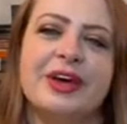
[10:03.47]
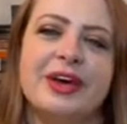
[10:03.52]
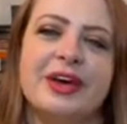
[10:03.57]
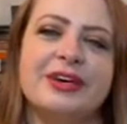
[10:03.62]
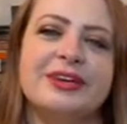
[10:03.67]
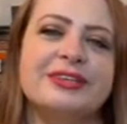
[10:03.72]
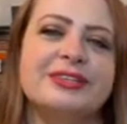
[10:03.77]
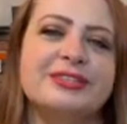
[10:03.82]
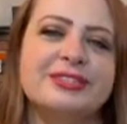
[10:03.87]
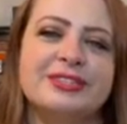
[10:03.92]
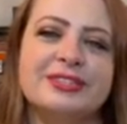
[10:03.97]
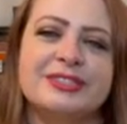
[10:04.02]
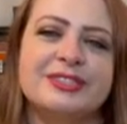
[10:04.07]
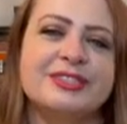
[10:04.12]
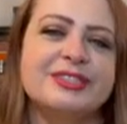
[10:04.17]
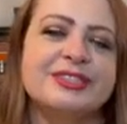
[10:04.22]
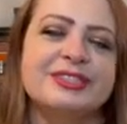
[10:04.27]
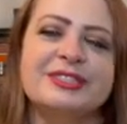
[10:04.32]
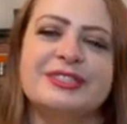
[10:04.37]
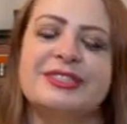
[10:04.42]

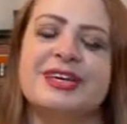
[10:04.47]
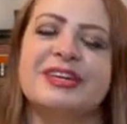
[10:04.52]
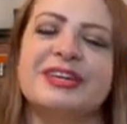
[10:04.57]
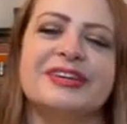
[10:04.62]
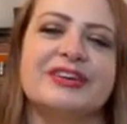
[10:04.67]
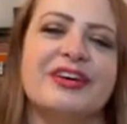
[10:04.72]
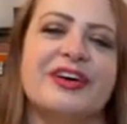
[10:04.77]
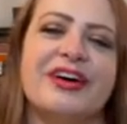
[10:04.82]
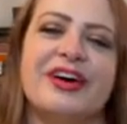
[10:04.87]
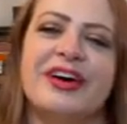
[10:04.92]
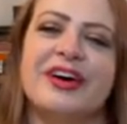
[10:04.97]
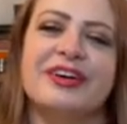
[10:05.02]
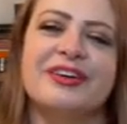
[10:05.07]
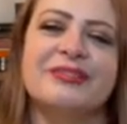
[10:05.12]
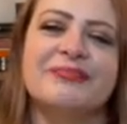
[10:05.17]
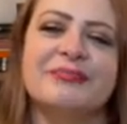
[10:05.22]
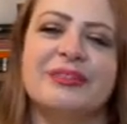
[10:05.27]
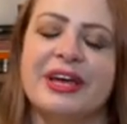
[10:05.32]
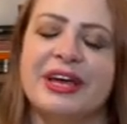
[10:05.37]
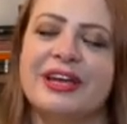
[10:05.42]
he's done it all,
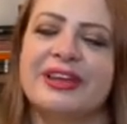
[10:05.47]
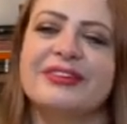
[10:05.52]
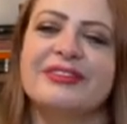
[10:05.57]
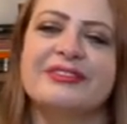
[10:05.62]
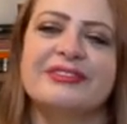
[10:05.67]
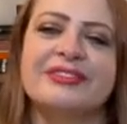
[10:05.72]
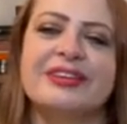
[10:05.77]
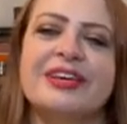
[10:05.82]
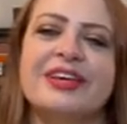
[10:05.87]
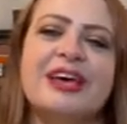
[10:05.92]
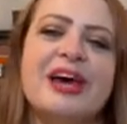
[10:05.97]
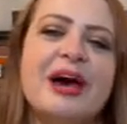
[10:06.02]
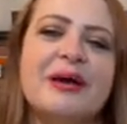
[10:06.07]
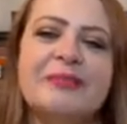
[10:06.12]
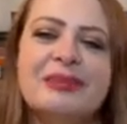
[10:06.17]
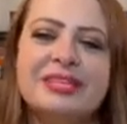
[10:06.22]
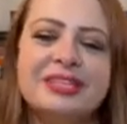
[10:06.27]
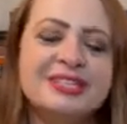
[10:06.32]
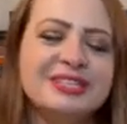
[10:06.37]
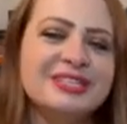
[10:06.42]
man. I
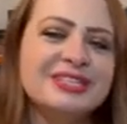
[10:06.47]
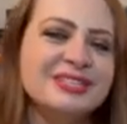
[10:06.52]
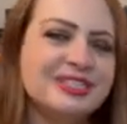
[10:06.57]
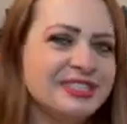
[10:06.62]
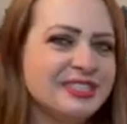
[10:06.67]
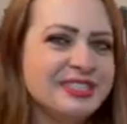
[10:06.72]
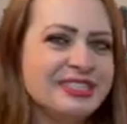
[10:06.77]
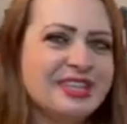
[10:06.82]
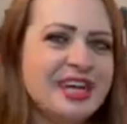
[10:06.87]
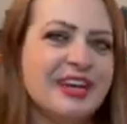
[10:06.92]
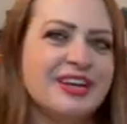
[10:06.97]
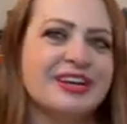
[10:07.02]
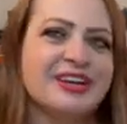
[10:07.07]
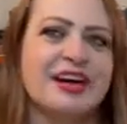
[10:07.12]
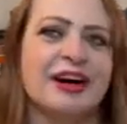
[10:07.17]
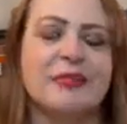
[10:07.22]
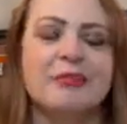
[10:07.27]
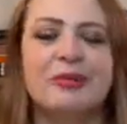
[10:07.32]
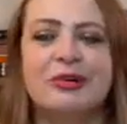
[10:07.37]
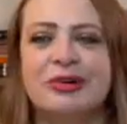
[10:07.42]
mean, he's just had a
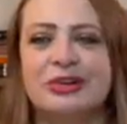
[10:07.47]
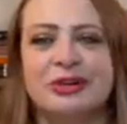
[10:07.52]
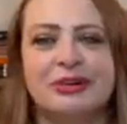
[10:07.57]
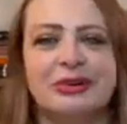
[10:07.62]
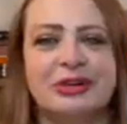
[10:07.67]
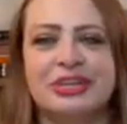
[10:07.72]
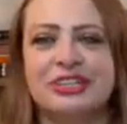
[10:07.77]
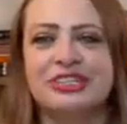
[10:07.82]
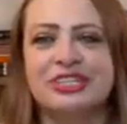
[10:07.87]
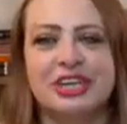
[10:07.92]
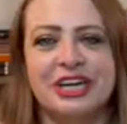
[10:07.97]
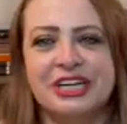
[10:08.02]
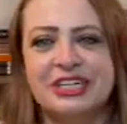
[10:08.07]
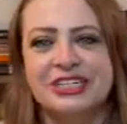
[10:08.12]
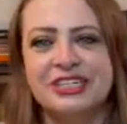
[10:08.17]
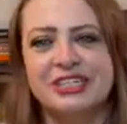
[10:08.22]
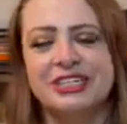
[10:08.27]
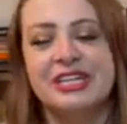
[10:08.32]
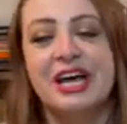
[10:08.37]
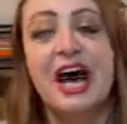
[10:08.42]
couple career
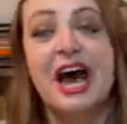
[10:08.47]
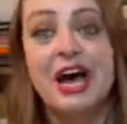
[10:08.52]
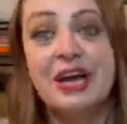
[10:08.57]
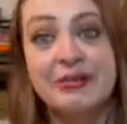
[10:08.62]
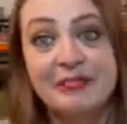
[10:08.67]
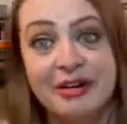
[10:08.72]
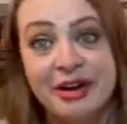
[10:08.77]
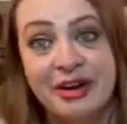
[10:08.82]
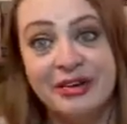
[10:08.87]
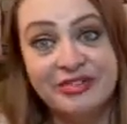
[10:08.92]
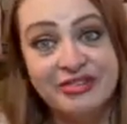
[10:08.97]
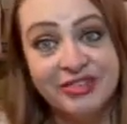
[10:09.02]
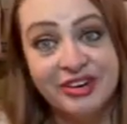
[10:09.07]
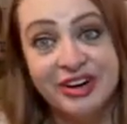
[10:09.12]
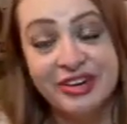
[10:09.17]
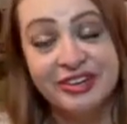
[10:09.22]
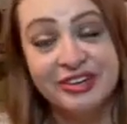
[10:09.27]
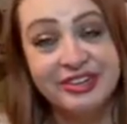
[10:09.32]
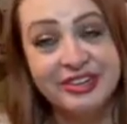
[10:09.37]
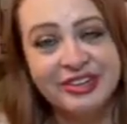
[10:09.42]
changes. Eyebrow
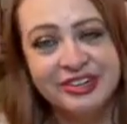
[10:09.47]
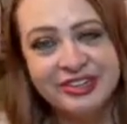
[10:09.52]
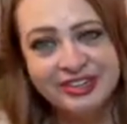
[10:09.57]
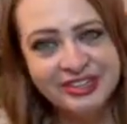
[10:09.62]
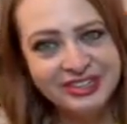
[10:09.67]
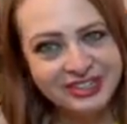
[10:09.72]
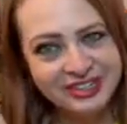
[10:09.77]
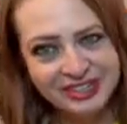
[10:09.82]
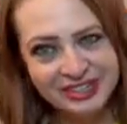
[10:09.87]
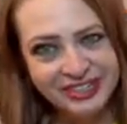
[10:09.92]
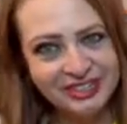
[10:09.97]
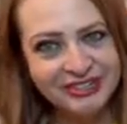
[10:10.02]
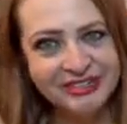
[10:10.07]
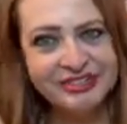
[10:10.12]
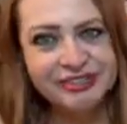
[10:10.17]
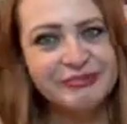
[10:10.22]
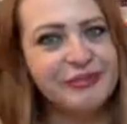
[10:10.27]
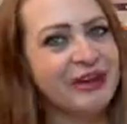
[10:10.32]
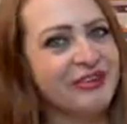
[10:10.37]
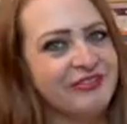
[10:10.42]
threader is
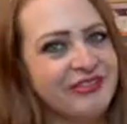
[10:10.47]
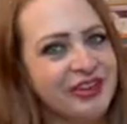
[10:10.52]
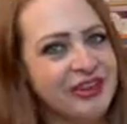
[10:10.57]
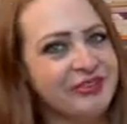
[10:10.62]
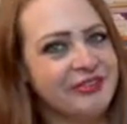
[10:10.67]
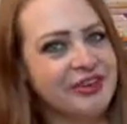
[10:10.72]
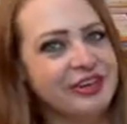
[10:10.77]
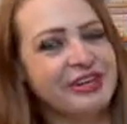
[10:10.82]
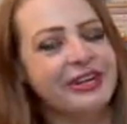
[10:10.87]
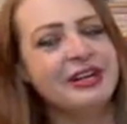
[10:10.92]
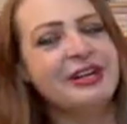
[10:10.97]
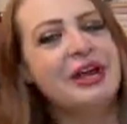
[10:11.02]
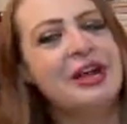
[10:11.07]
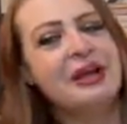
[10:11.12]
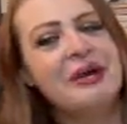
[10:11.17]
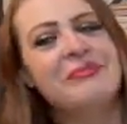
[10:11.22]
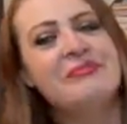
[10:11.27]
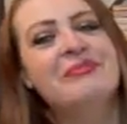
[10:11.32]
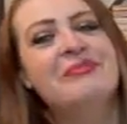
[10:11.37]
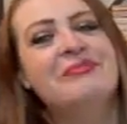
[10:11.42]
my favorite.
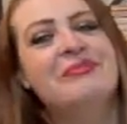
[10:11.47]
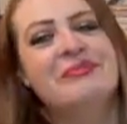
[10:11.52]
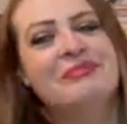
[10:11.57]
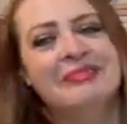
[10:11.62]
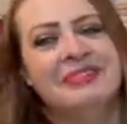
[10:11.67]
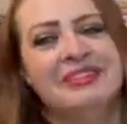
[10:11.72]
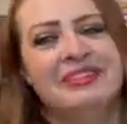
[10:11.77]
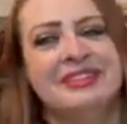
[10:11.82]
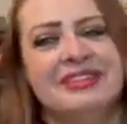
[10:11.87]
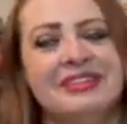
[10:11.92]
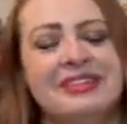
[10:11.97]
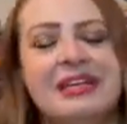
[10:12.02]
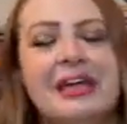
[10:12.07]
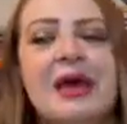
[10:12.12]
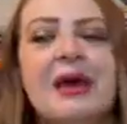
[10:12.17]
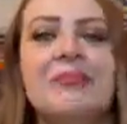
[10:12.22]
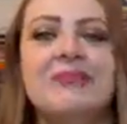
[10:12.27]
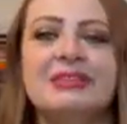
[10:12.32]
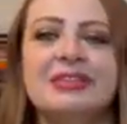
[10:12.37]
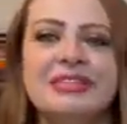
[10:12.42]

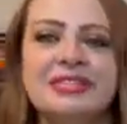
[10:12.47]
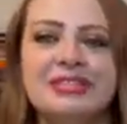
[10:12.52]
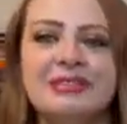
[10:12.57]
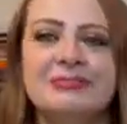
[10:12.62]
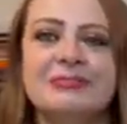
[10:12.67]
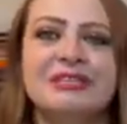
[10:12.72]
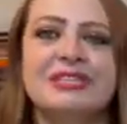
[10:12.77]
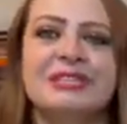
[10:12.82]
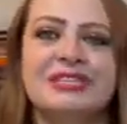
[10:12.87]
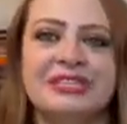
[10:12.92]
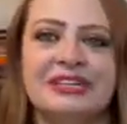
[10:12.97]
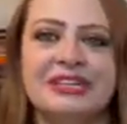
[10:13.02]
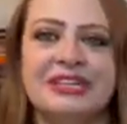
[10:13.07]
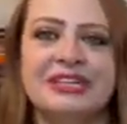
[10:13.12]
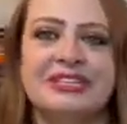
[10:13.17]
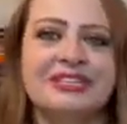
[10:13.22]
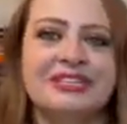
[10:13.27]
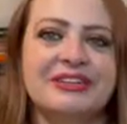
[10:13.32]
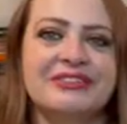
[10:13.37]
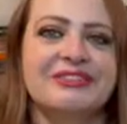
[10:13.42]
But let's be serious
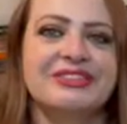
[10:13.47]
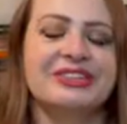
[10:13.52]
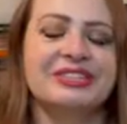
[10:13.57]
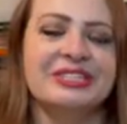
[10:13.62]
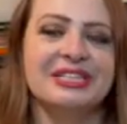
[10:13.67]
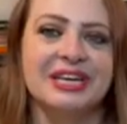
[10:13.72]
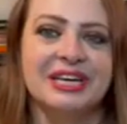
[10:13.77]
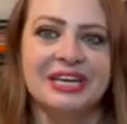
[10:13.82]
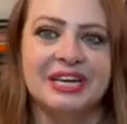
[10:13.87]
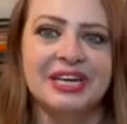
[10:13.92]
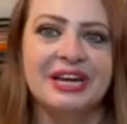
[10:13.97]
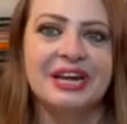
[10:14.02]
here for a second.